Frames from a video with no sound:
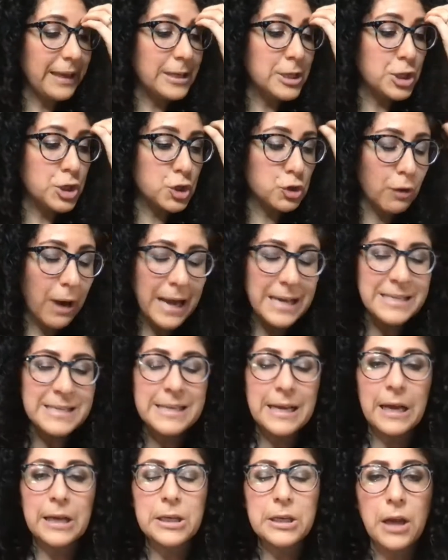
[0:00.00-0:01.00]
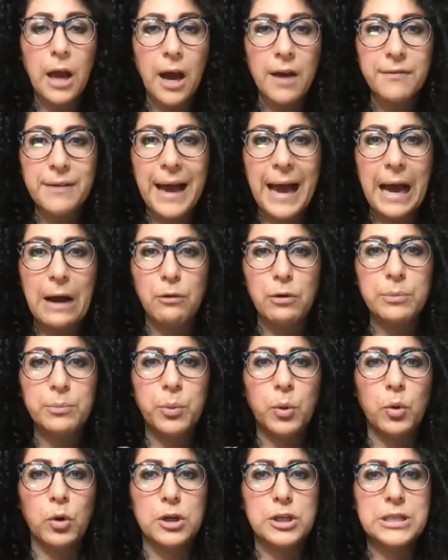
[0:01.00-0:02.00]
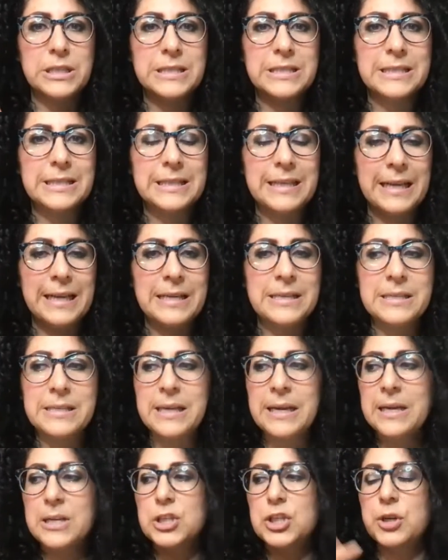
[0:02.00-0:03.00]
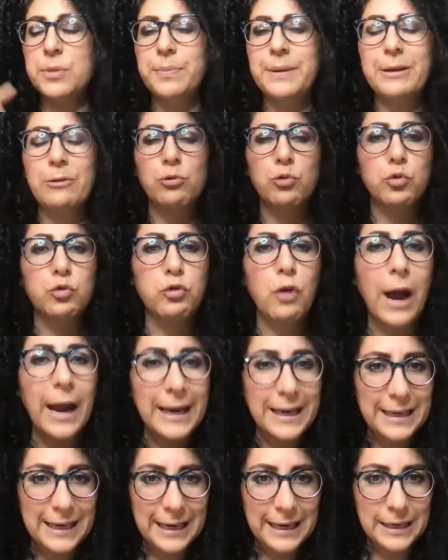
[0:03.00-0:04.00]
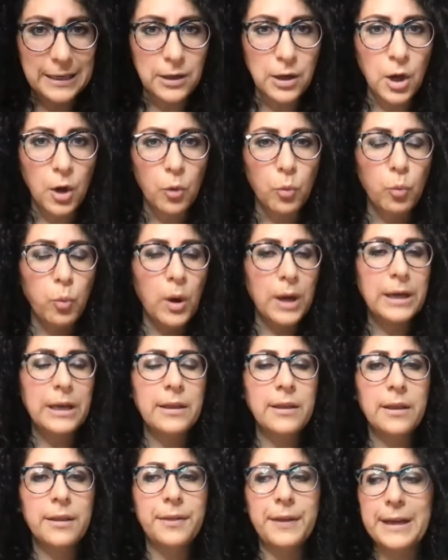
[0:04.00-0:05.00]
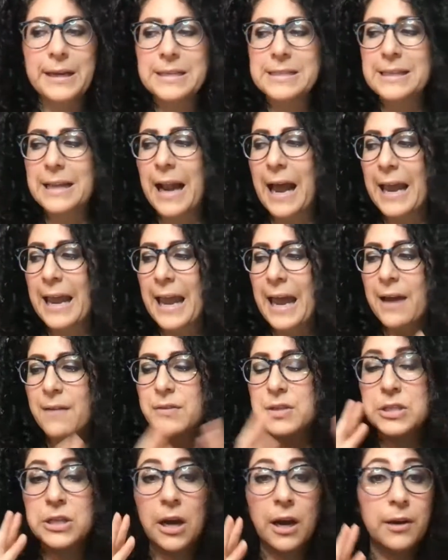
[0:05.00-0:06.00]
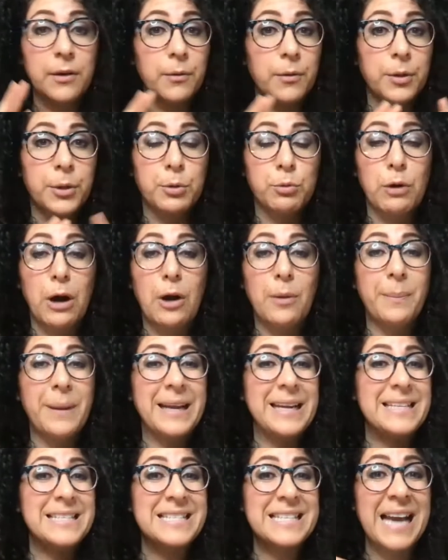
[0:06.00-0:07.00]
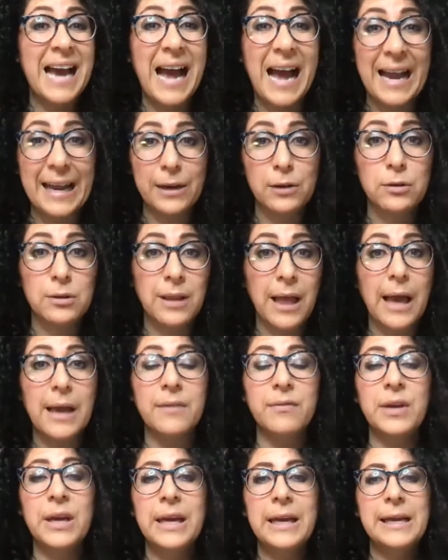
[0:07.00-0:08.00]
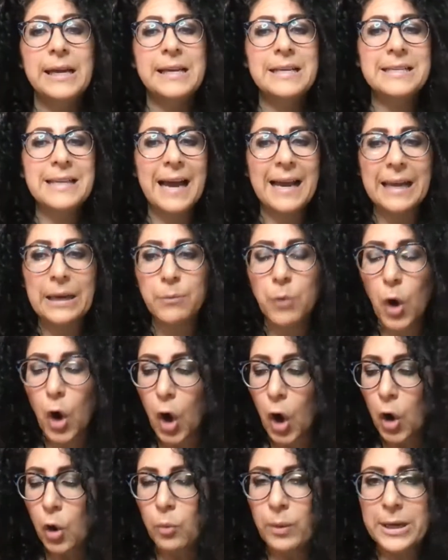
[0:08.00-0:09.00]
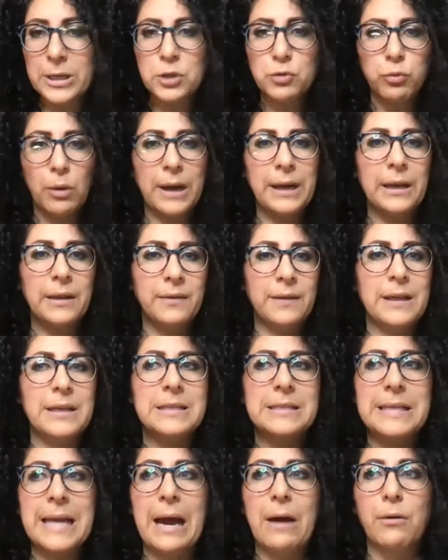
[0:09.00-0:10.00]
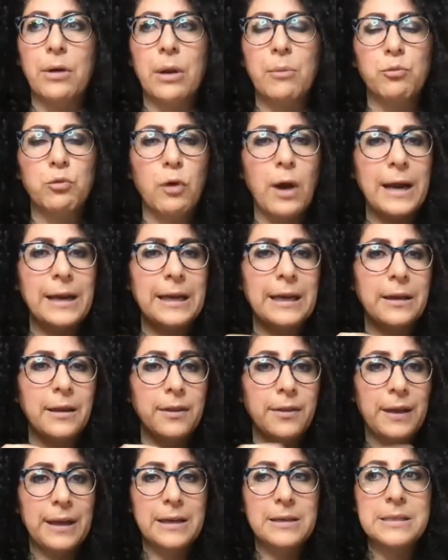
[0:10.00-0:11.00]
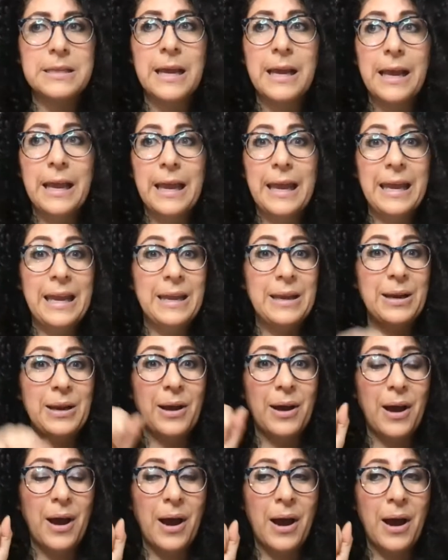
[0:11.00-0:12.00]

stress enough how important it is to be writing. One of the things that I have done throughout my entire life is I am always writing things down. I'm writing things in